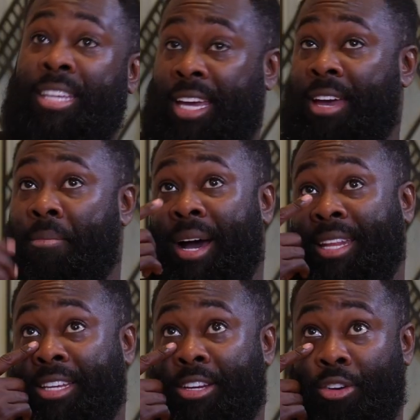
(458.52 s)
Yeah, but I
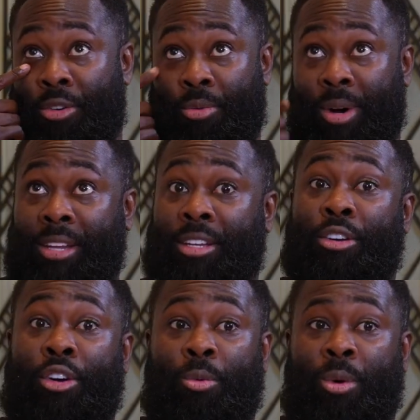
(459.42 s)
didn't know
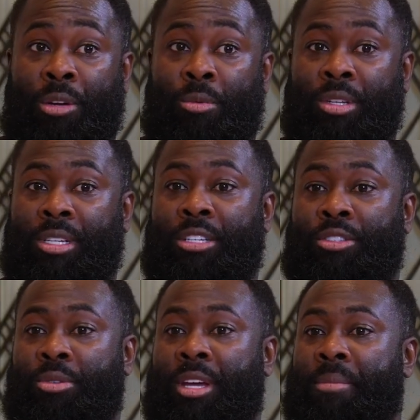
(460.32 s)
what it was. I
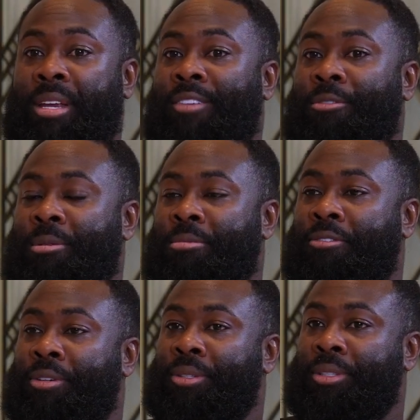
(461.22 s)
just knew that it made other people
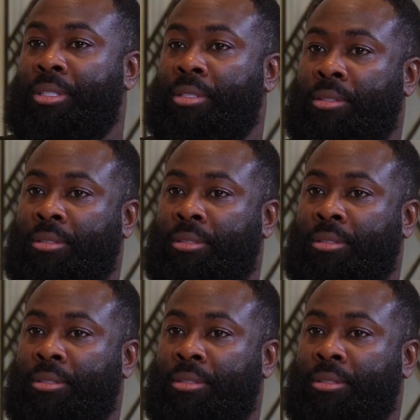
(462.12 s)
feel good.